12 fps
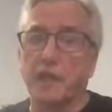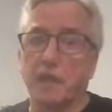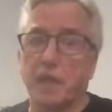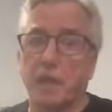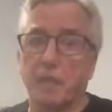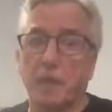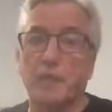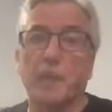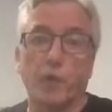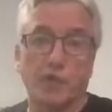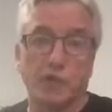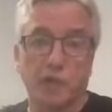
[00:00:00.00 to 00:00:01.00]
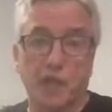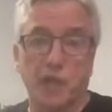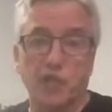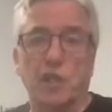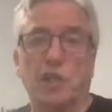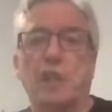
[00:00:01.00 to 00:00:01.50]
came up, or one
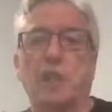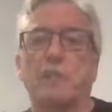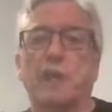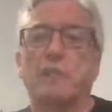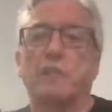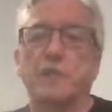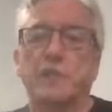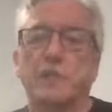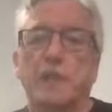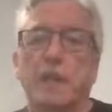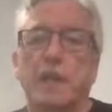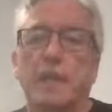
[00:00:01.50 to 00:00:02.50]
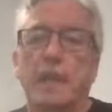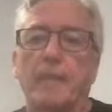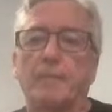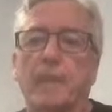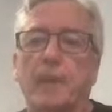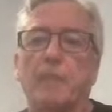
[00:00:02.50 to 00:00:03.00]
location that came up, was
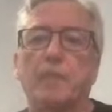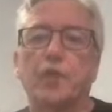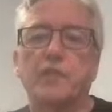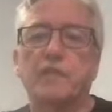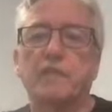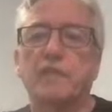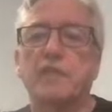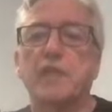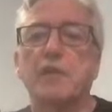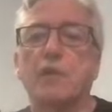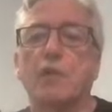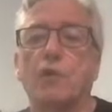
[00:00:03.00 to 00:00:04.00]
Montevideo.